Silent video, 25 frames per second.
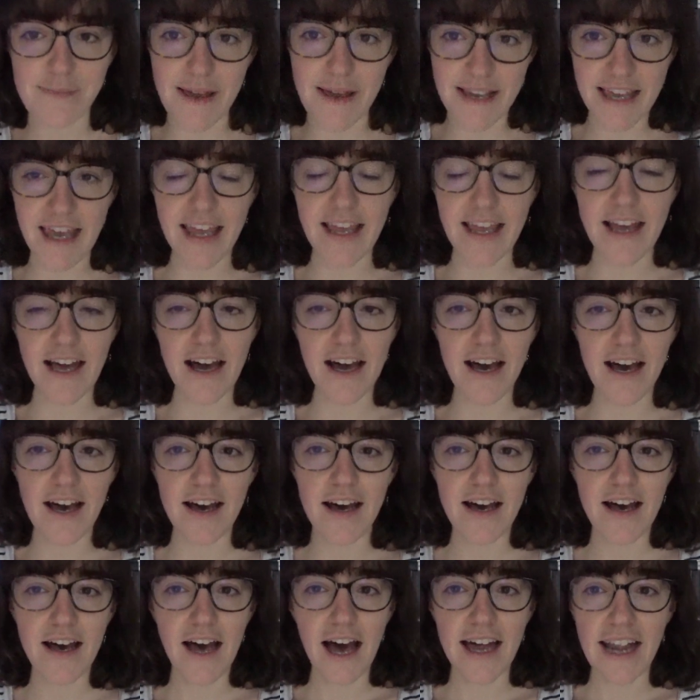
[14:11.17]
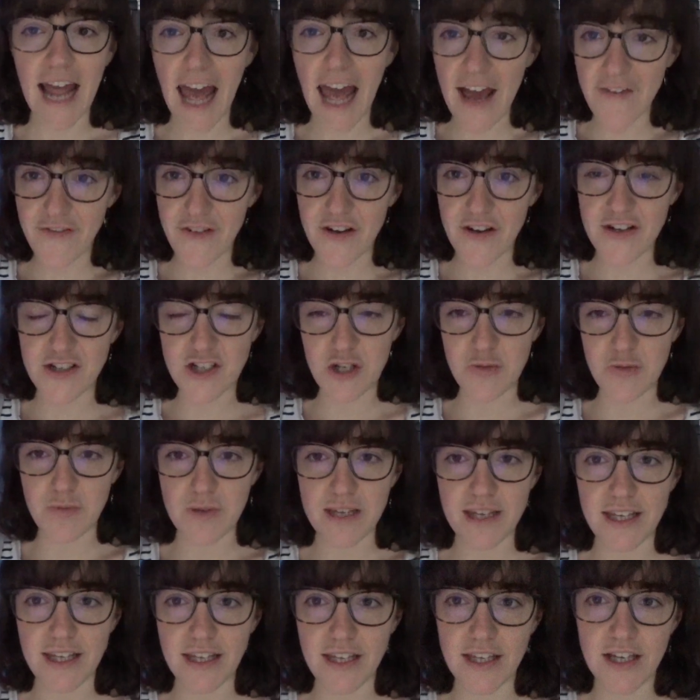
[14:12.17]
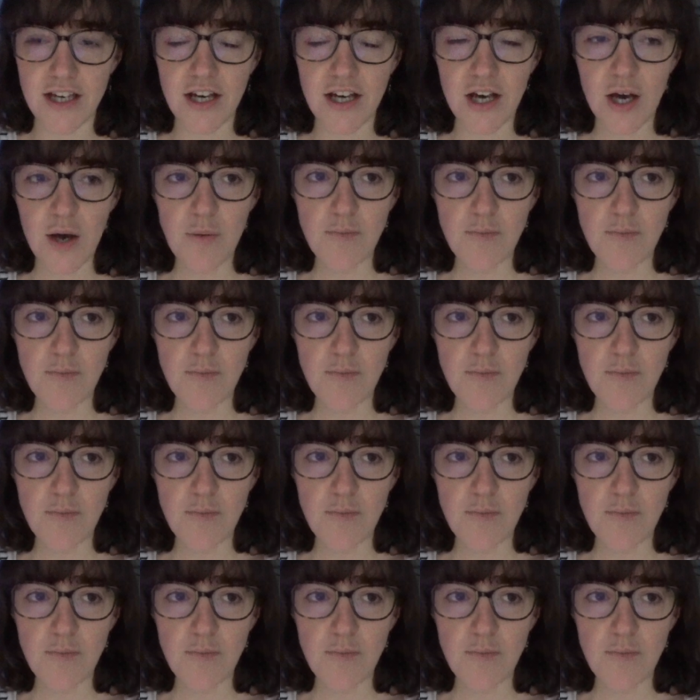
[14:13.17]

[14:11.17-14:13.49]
making an effort to be